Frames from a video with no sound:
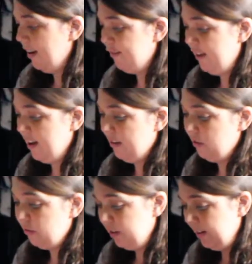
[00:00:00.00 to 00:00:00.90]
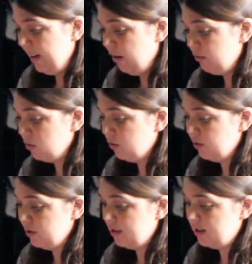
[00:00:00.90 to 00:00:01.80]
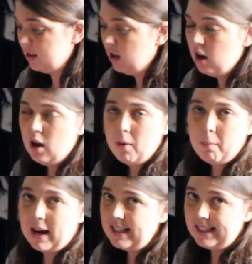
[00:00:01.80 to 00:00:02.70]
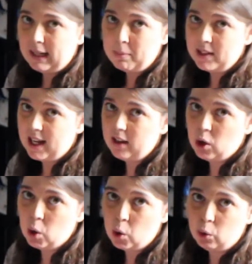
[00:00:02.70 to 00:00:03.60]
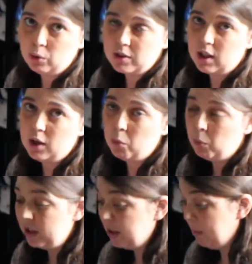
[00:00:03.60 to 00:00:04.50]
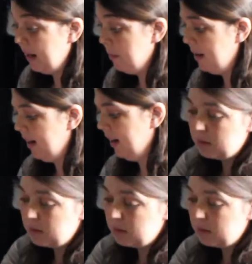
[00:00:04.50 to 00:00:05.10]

I found really helpful for just pacing up and down the halls with the baby.